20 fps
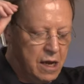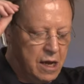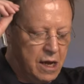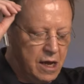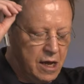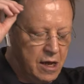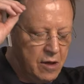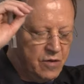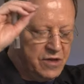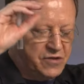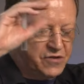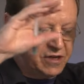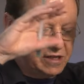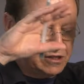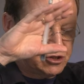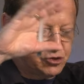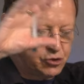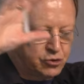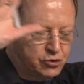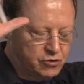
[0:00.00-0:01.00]
this
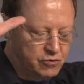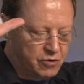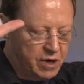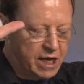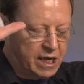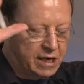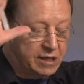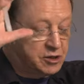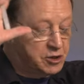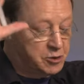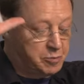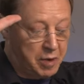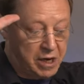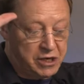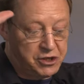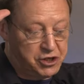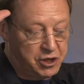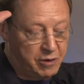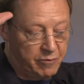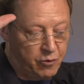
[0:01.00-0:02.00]
extraordinary kind of
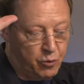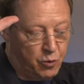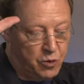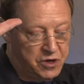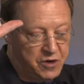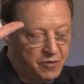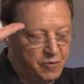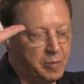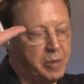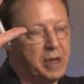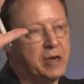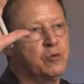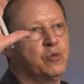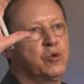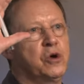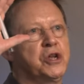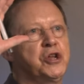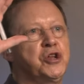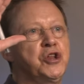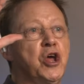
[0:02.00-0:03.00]
spaceship, for want of a better
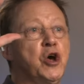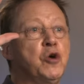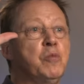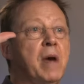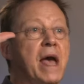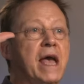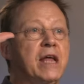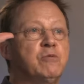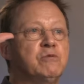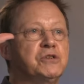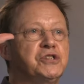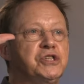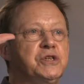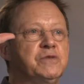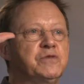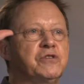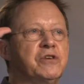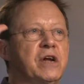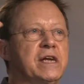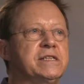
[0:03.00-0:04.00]
word, Nomad, which
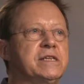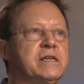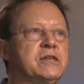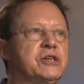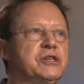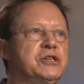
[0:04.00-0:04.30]
you've created.